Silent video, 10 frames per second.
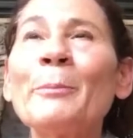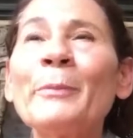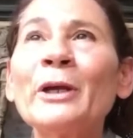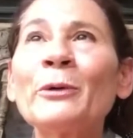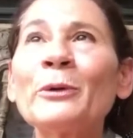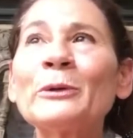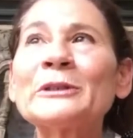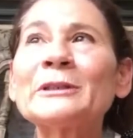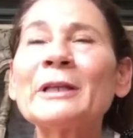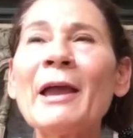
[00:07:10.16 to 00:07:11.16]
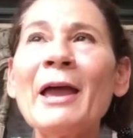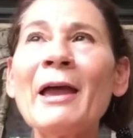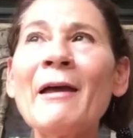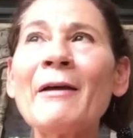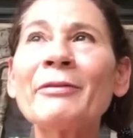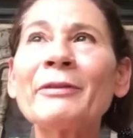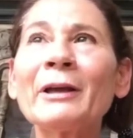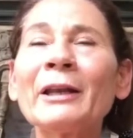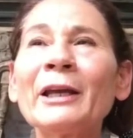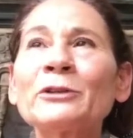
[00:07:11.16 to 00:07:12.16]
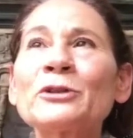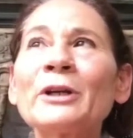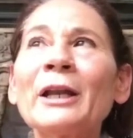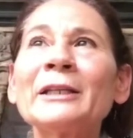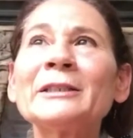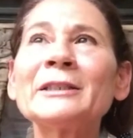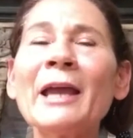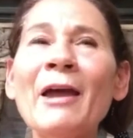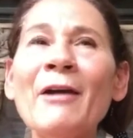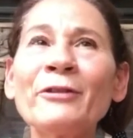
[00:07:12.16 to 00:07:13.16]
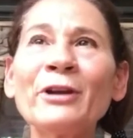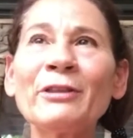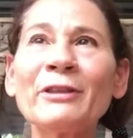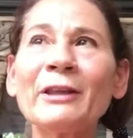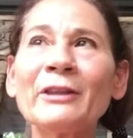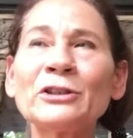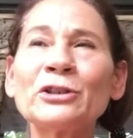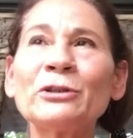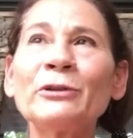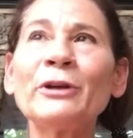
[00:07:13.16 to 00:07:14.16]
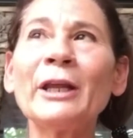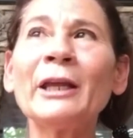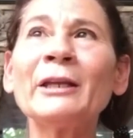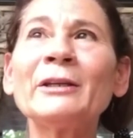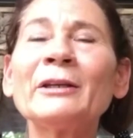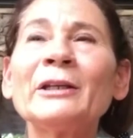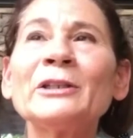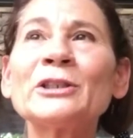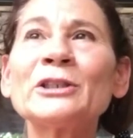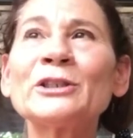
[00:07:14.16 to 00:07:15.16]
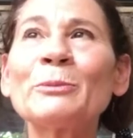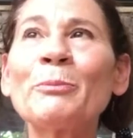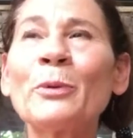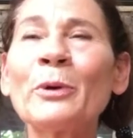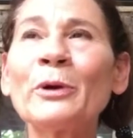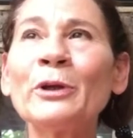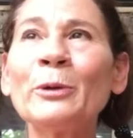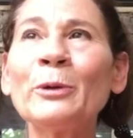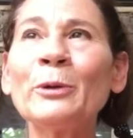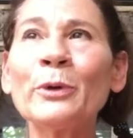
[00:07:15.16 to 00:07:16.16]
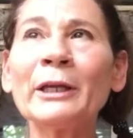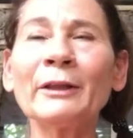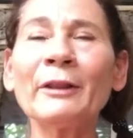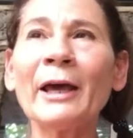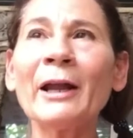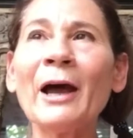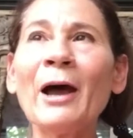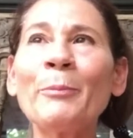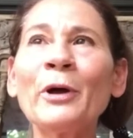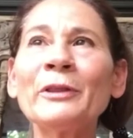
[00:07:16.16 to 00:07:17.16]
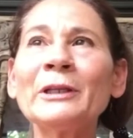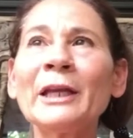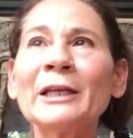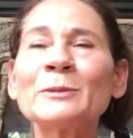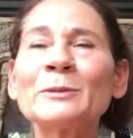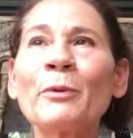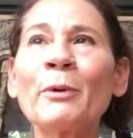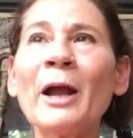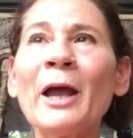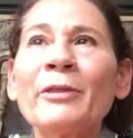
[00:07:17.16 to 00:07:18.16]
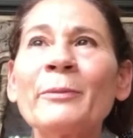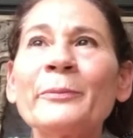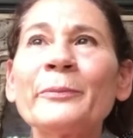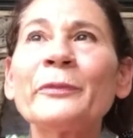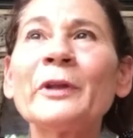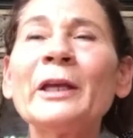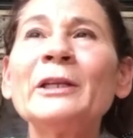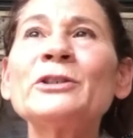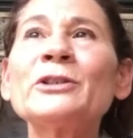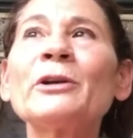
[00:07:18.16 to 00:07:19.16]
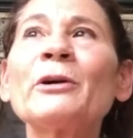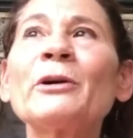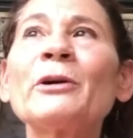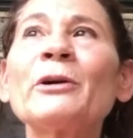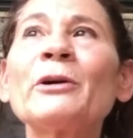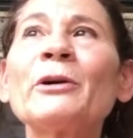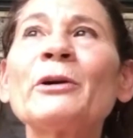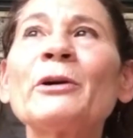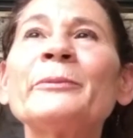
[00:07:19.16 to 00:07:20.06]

the minerals, the electrolytes, everything that you need to support you, bringing that up on the next breath into your heart.